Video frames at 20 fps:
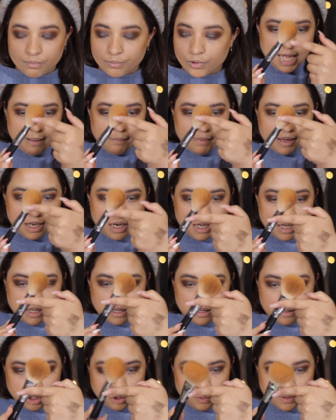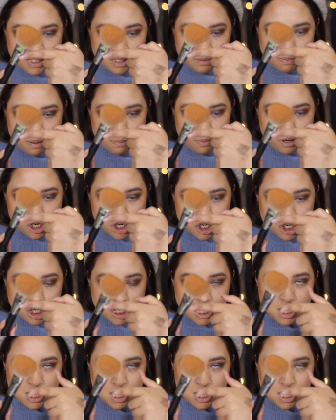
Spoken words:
I'm gonna twist my brush.